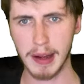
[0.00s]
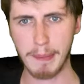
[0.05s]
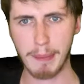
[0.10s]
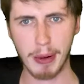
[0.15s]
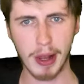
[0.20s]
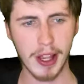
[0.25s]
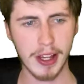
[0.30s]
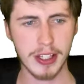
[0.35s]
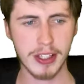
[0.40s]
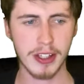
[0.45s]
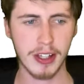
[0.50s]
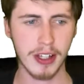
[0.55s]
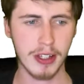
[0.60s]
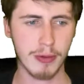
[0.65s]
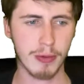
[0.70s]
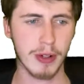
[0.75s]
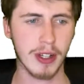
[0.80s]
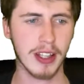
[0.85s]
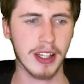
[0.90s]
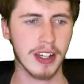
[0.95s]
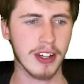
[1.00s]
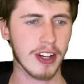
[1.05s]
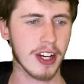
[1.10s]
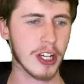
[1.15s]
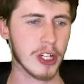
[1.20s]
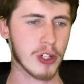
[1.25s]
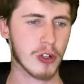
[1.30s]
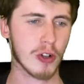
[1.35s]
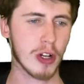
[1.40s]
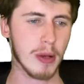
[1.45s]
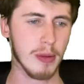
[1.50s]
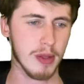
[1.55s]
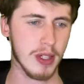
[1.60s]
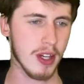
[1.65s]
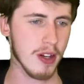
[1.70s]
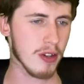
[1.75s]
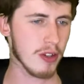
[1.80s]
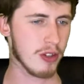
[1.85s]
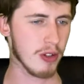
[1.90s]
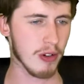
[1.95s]
Plus those really nice trips he
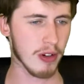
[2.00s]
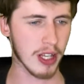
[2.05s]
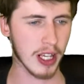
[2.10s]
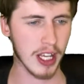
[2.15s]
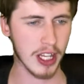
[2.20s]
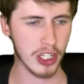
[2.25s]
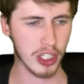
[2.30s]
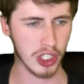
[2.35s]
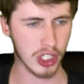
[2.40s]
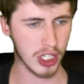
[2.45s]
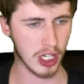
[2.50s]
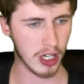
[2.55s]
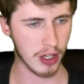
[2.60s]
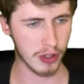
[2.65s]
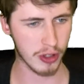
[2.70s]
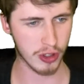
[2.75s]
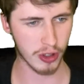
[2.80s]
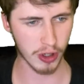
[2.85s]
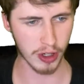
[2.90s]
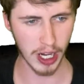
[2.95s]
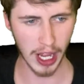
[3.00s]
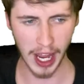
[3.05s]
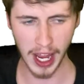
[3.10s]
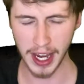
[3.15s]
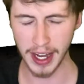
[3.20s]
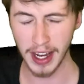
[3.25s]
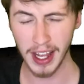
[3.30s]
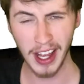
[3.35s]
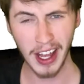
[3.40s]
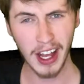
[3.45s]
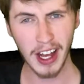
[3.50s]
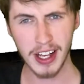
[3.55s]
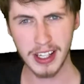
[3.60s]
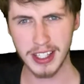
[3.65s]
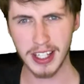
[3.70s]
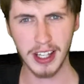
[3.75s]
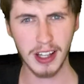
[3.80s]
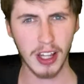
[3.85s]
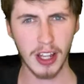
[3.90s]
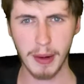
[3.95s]
was doing against Charles Jourdain. I
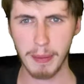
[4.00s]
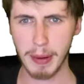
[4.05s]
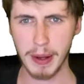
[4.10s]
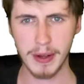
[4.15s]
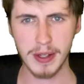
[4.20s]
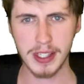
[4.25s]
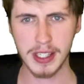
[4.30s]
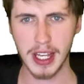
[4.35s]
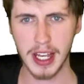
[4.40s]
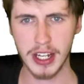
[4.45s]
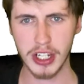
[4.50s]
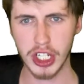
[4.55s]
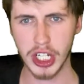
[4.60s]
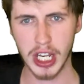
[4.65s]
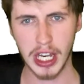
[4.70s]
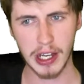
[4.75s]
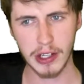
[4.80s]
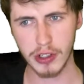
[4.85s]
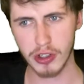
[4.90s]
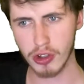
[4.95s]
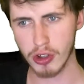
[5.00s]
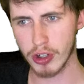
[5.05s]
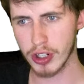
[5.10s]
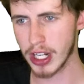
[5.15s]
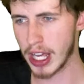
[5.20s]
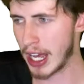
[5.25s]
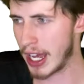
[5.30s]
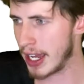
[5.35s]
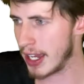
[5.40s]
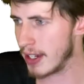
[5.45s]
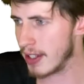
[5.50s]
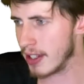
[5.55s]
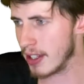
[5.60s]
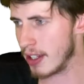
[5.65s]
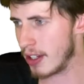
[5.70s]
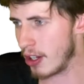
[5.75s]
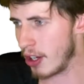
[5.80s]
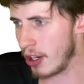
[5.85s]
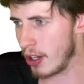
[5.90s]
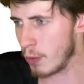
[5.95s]
see a lot of people saying Charles Jourdain, you
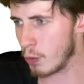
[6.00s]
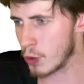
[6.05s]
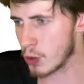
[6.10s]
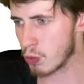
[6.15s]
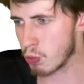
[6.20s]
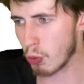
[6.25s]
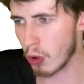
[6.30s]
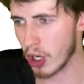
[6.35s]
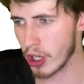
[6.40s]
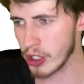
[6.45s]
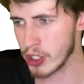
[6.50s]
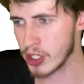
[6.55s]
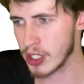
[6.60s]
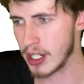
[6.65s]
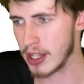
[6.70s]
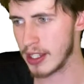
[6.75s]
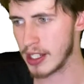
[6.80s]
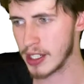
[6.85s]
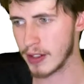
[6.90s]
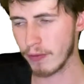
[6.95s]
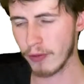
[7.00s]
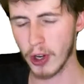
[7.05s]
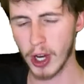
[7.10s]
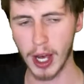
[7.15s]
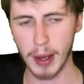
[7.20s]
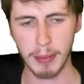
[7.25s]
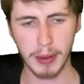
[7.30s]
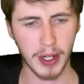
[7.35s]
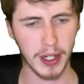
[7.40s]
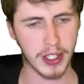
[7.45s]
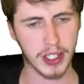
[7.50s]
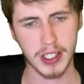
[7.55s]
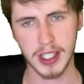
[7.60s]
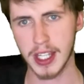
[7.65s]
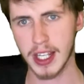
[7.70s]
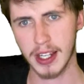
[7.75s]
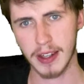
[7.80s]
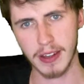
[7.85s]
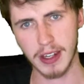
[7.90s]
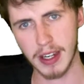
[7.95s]
know, it was washed in this fight, but I just
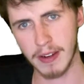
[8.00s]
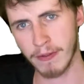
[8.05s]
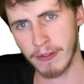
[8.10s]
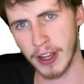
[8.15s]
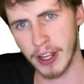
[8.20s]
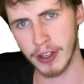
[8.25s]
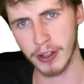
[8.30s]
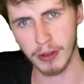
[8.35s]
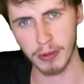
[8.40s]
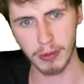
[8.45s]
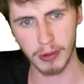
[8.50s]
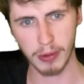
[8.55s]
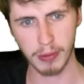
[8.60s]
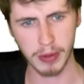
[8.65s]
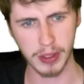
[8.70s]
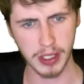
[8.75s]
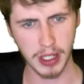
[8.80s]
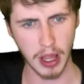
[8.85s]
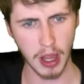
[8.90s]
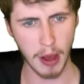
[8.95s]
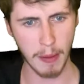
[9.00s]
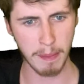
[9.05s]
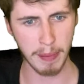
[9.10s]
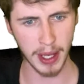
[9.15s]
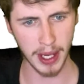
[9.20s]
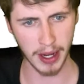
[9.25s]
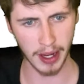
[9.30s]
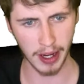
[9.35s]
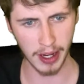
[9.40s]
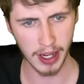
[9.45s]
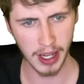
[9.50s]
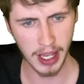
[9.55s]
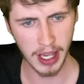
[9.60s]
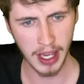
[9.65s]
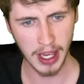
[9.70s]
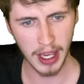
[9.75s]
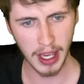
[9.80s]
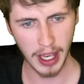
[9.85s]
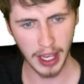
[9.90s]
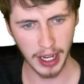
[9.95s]
think Nathaniel Wood was a lot better.
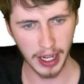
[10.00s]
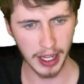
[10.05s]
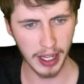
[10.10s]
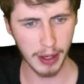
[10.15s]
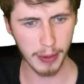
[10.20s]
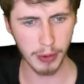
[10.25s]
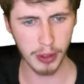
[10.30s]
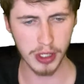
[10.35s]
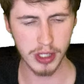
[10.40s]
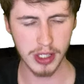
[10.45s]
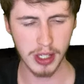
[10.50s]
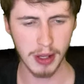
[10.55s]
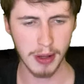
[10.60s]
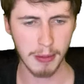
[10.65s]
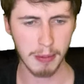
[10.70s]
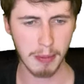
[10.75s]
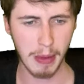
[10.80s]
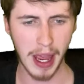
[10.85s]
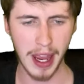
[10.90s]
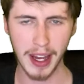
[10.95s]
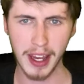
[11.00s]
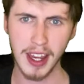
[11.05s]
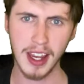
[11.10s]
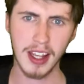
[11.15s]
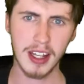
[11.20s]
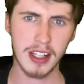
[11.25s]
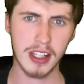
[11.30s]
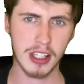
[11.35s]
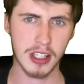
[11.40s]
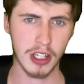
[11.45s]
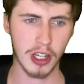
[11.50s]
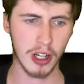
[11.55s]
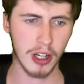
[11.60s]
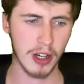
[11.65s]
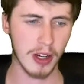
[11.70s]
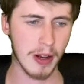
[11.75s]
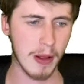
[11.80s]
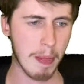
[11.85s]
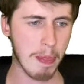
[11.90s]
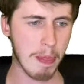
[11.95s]
And he was making it
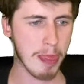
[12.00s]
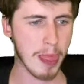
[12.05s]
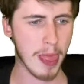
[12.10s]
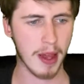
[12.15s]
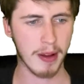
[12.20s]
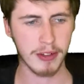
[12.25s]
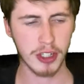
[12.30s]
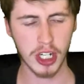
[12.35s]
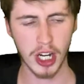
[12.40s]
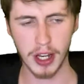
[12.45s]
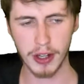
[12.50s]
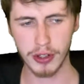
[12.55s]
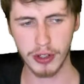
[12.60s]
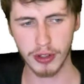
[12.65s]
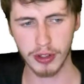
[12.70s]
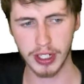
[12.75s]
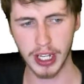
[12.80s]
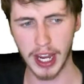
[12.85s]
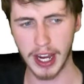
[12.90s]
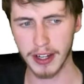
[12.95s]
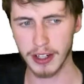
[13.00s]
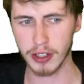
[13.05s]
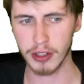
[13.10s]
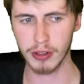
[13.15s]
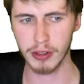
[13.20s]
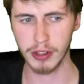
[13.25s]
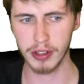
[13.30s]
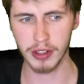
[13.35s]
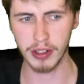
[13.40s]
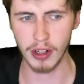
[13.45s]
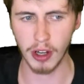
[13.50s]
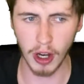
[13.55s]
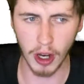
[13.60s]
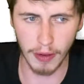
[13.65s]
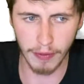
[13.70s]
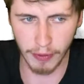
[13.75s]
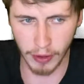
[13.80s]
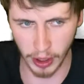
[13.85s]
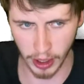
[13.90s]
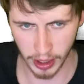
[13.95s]
so Charles Jourdain couldn't
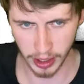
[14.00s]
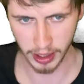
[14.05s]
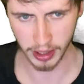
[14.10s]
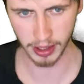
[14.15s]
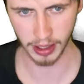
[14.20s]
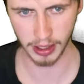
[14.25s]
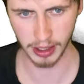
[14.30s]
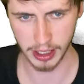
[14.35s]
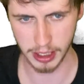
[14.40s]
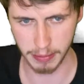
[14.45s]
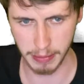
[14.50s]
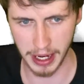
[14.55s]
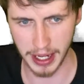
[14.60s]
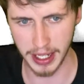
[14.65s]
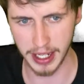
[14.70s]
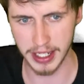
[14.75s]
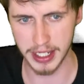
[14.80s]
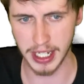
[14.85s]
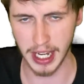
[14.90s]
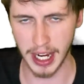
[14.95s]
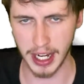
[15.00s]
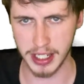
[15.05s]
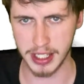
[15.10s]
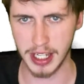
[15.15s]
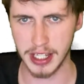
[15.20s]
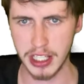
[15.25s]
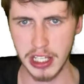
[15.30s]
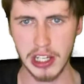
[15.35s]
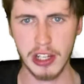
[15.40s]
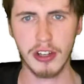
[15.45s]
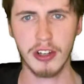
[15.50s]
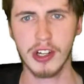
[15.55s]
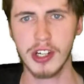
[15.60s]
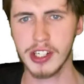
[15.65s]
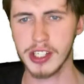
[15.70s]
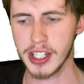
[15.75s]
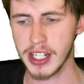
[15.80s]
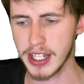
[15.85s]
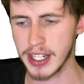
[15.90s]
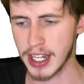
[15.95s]
offer as many attacks as he
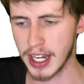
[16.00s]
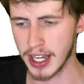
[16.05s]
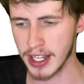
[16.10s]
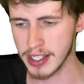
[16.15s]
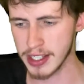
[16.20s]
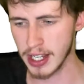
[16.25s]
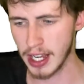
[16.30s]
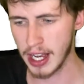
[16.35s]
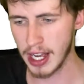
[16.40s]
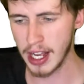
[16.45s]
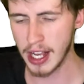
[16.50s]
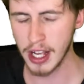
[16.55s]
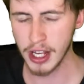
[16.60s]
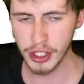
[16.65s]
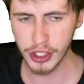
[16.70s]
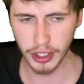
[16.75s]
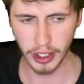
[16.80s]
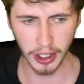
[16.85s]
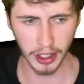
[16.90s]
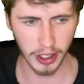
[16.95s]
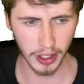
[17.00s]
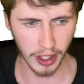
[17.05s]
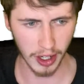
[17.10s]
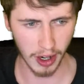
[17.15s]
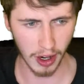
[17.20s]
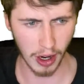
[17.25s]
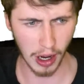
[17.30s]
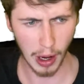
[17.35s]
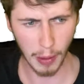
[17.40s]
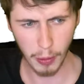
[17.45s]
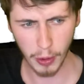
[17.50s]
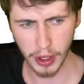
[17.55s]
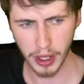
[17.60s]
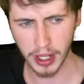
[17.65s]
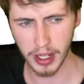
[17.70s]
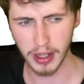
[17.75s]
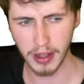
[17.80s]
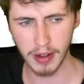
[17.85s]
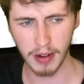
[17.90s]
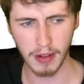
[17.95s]
usually does. So I
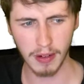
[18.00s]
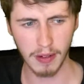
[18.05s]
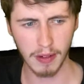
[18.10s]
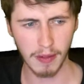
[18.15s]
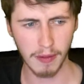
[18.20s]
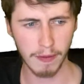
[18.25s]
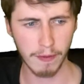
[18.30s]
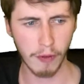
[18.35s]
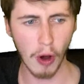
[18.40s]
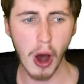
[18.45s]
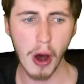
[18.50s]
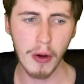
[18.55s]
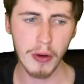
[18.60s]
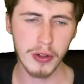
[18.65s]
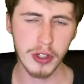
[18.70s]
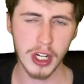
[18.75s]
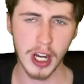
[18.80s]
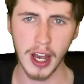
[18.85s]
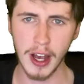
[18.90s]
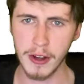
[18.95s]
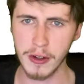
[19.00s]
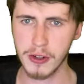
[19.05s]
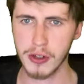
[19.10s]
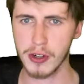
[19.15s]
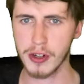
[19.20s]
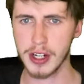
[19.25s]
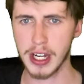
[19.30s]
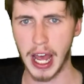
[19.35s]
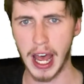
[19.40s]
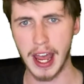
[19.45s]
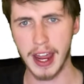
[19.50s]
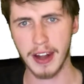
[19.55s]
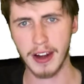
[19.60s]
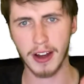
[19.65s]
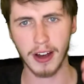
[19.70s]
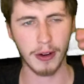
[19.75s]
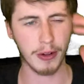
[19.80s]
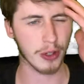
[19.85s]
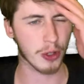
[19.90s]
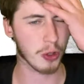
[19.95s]
wouldn't fault Charles Jourdain,
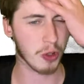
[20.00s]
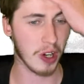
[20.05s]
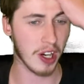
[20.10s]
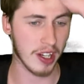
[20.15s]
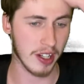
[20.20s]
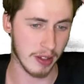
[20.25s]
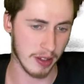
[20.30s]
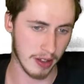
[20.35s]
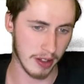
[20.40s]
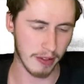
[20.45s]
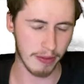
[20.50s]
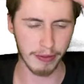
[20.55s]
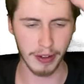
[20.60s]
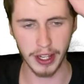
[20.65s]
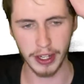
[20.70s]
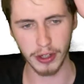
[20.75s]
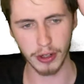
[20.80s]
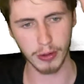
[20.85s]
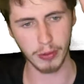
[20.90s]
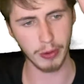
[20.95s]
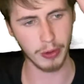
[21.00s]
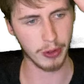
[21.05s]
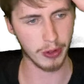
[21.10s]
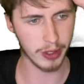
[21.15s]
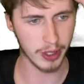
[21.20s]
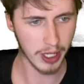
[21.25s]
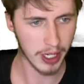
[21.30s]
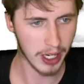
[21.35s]
I would credit Nathaniel Wood.